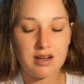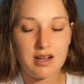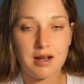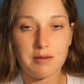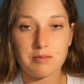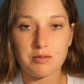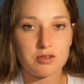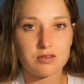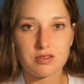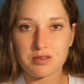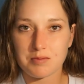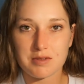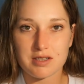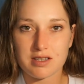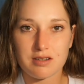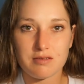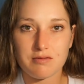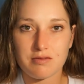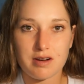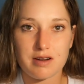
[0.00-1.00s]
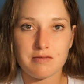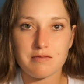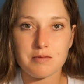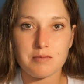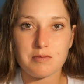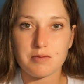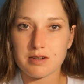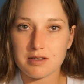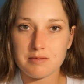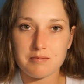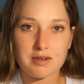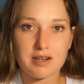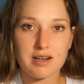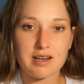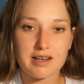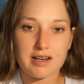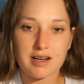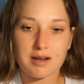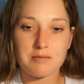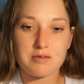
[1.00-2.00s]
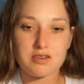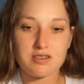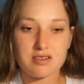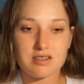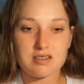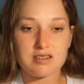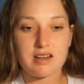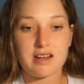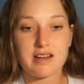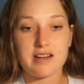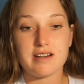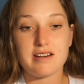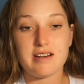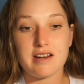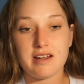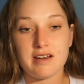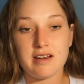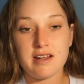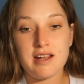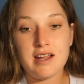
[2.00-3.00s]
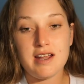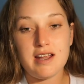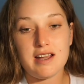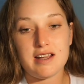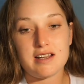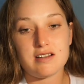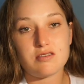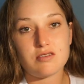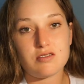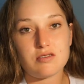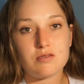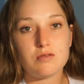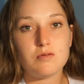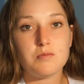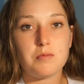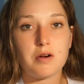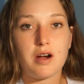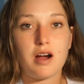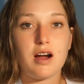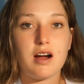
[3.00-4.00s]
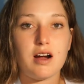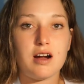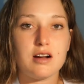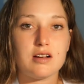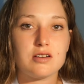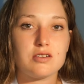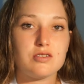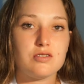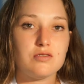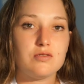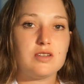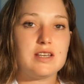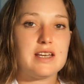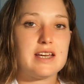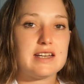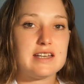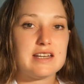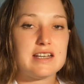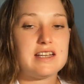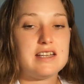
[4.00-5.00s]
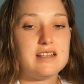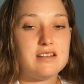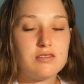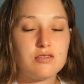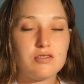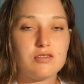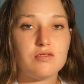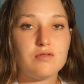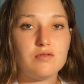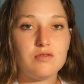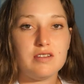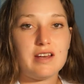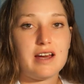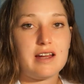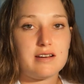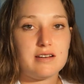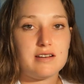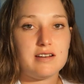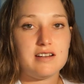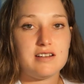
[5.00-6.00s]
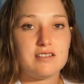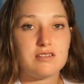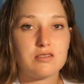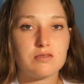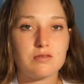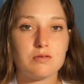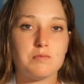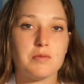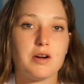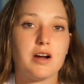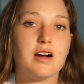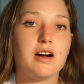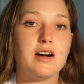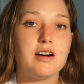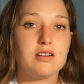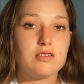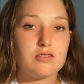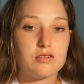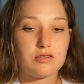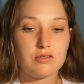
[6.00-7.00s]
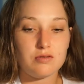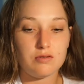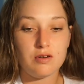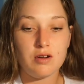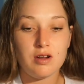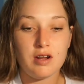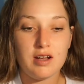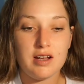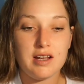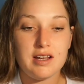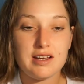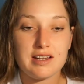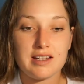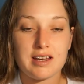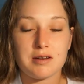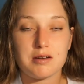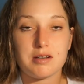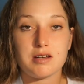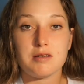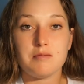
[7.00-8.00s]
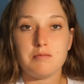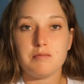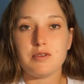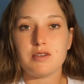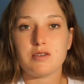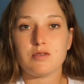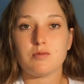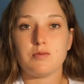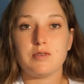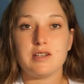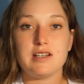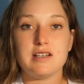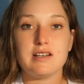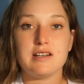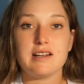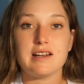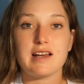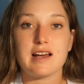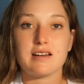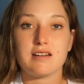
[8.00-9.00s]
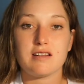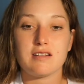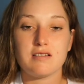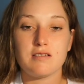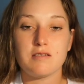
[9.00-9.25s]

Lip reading: I'm not speaking for everybody, but like, I'm just saying that it's super hard to get into that. It's super hard to get in between that